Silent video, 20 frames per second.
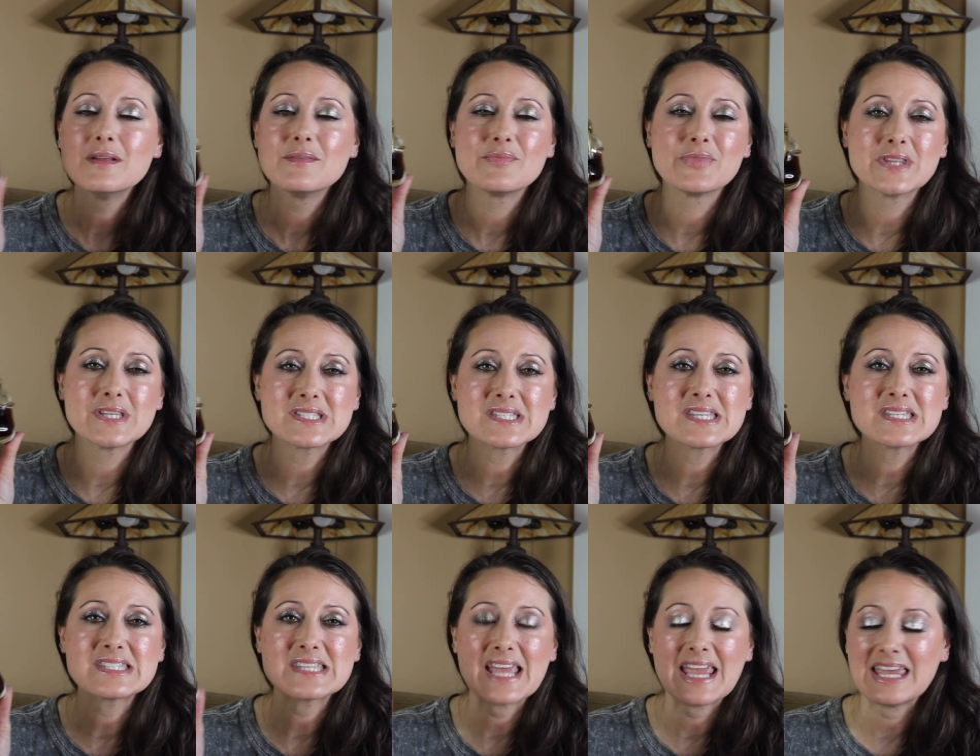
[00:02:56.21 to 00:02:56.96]
This
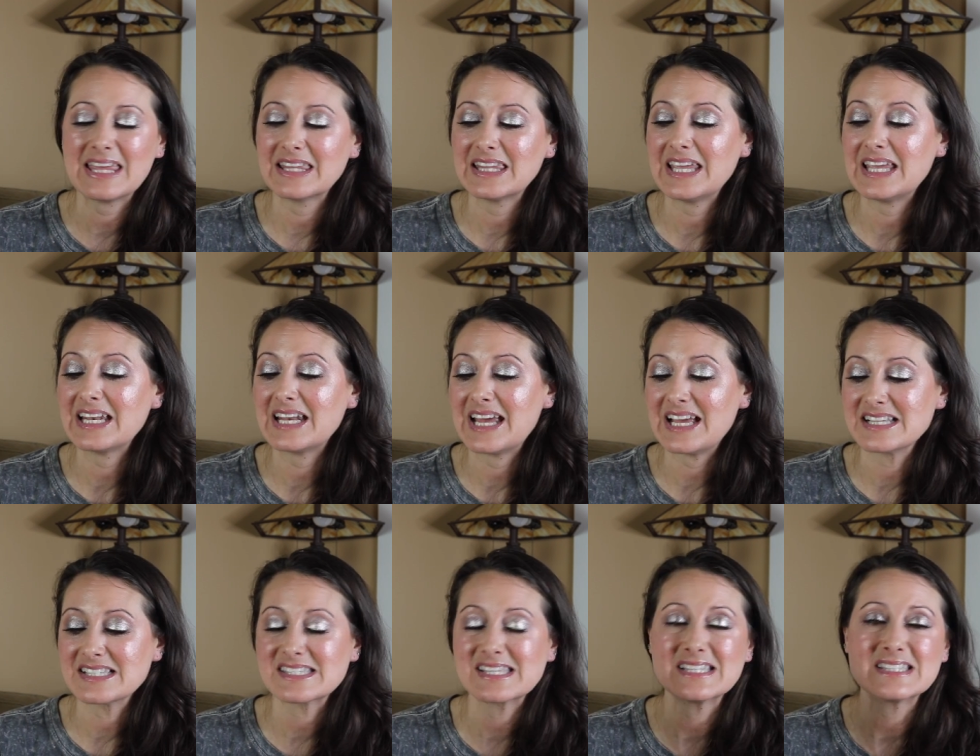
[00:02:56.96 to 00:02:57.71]
is Alien
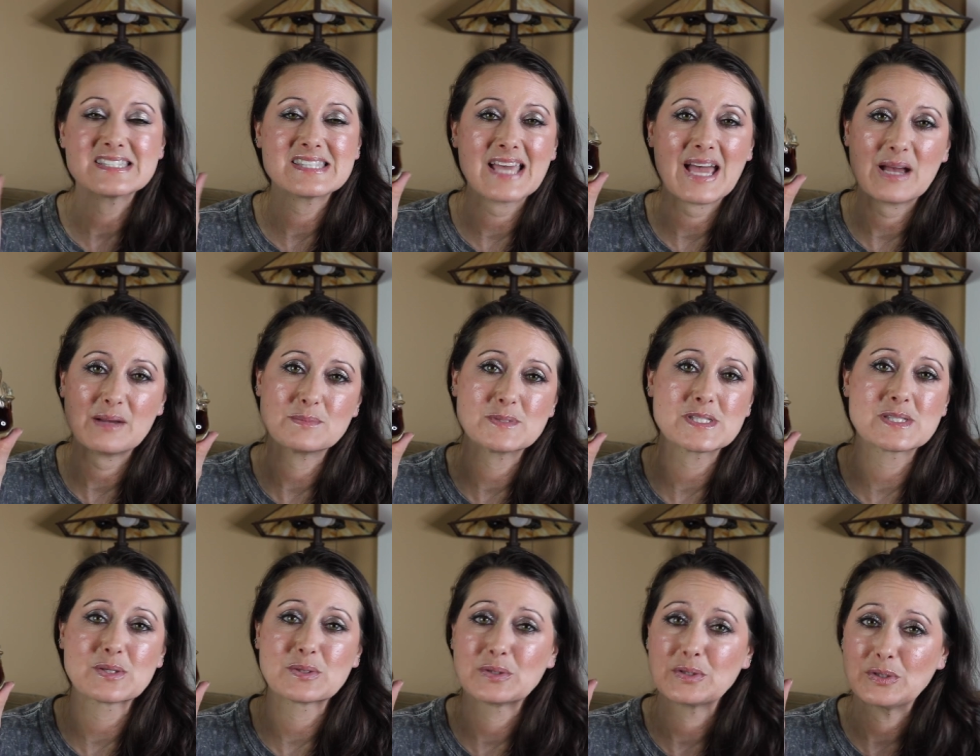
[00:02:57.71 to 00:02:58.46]
Essence
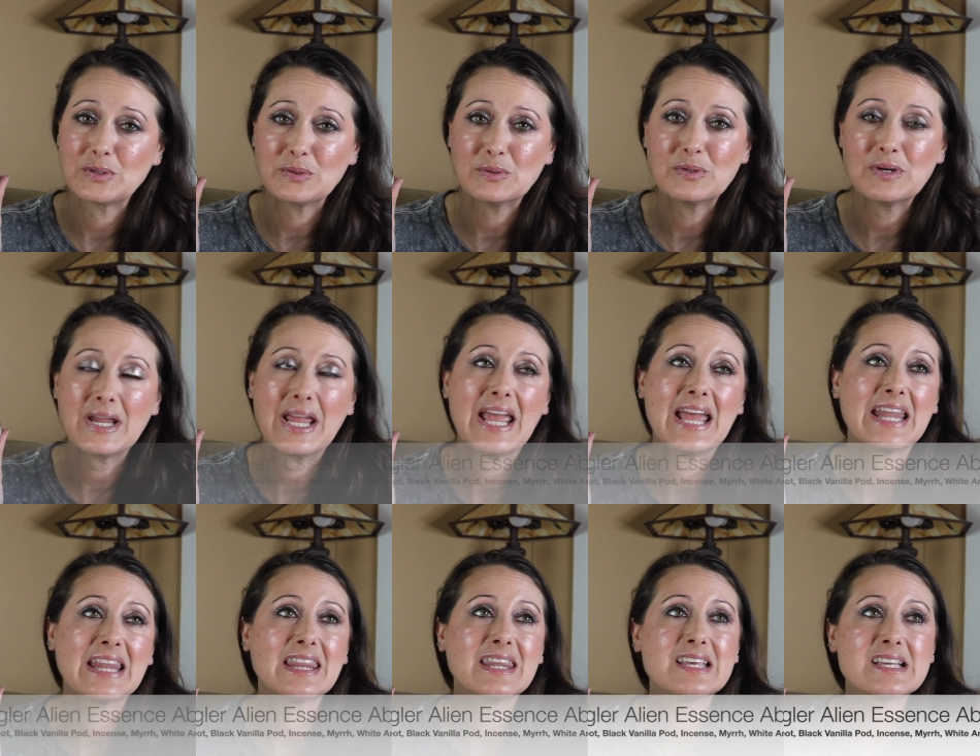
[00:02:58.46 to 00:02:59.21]
Absolue,
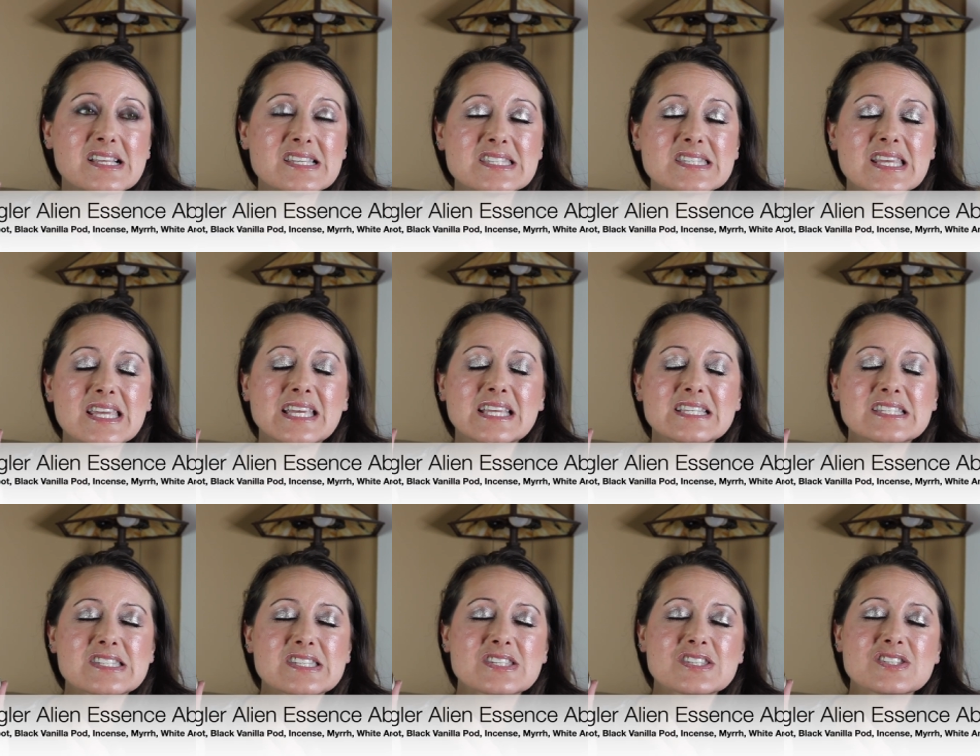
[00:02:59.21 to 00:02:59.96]
and this
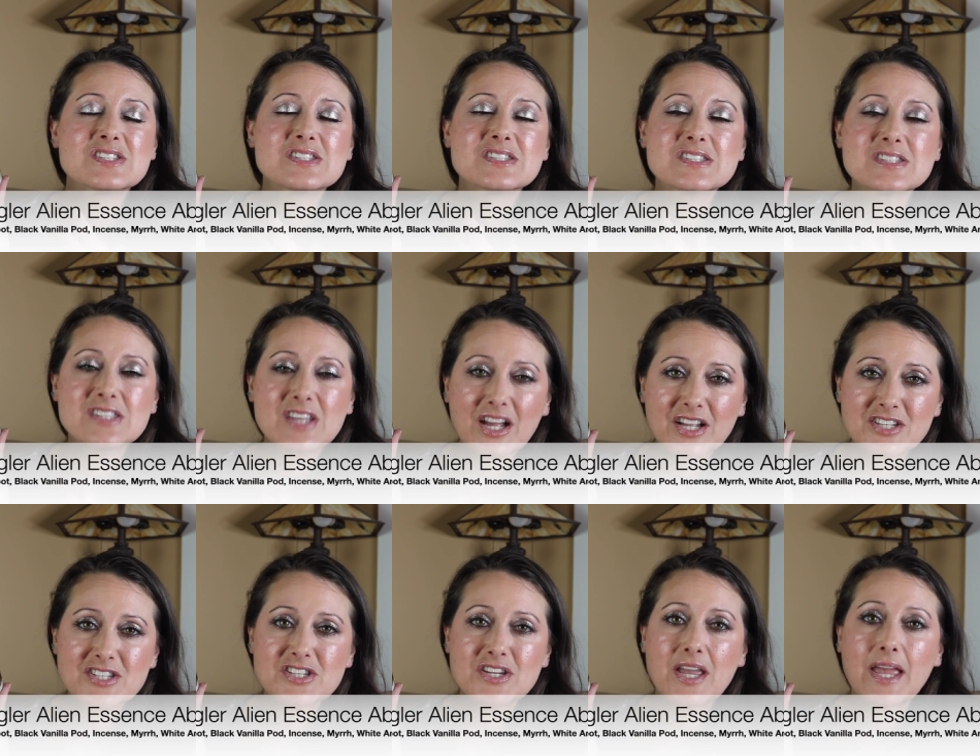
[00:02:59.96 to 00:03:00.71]
is
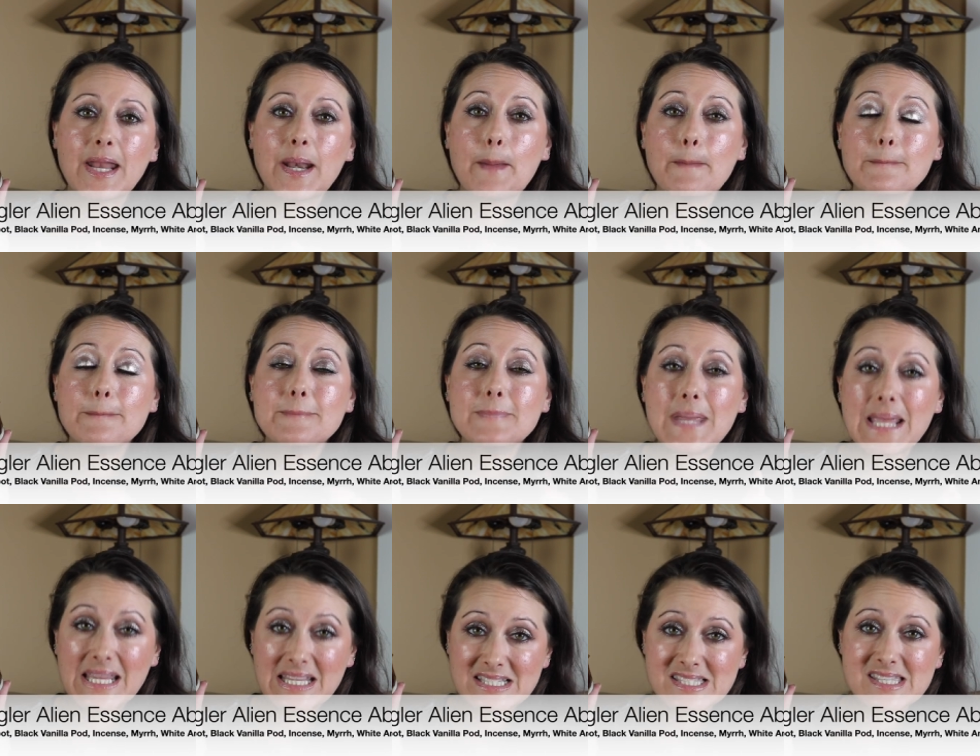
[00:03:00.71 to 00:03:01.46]
such an
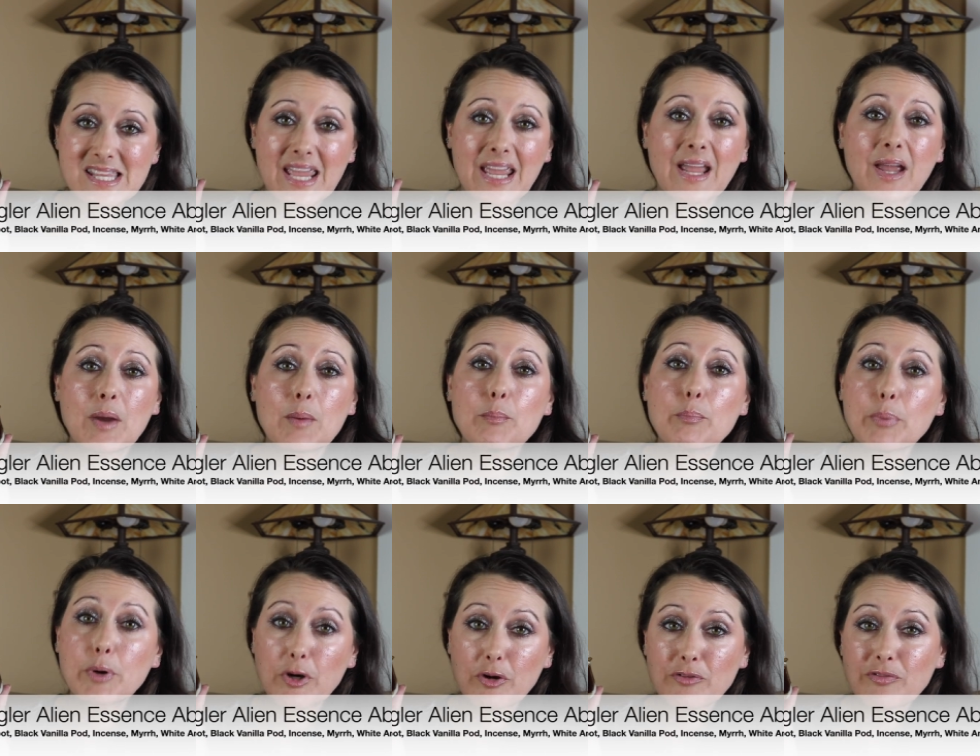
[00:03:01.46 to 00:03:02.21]
amazing
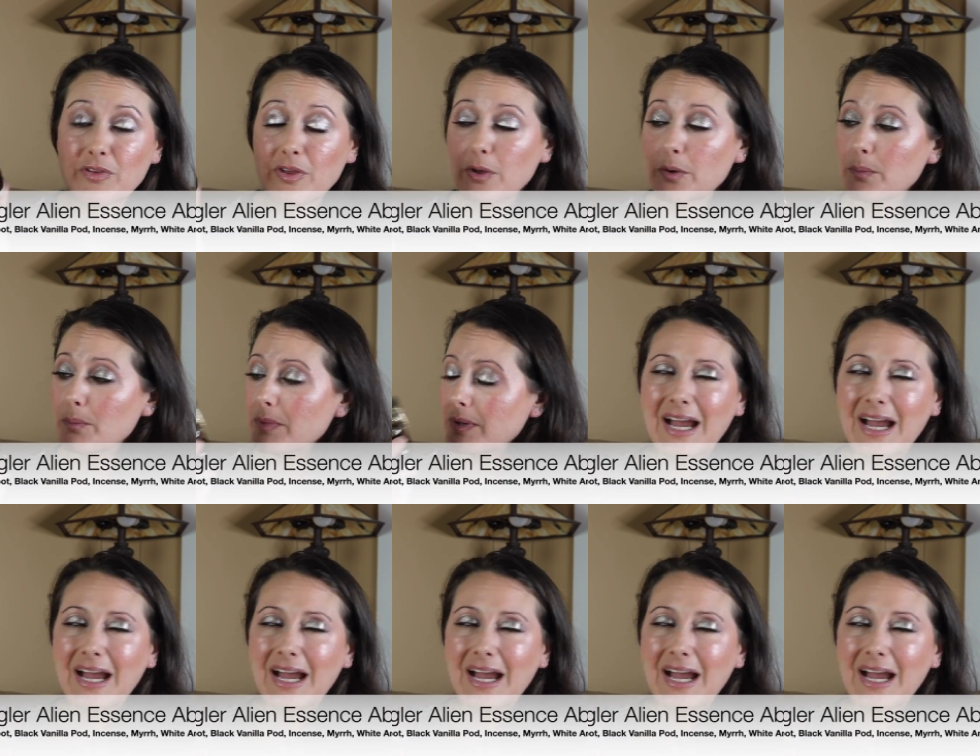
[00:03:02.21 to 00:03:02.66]
perfume.